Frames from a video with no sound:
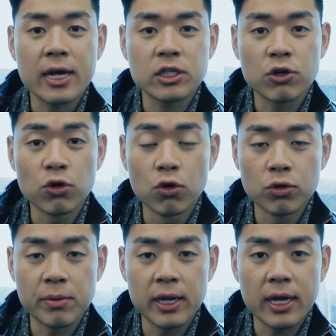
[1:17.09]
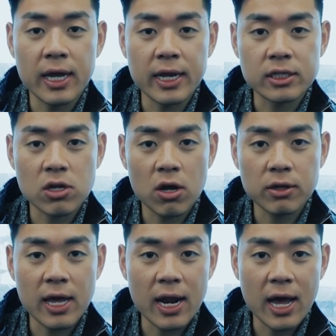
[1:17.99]
actually Googled me and they saw
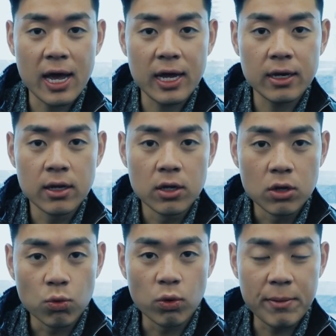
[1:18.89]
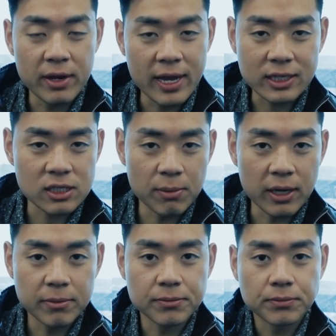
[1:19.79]
that I had women next to me.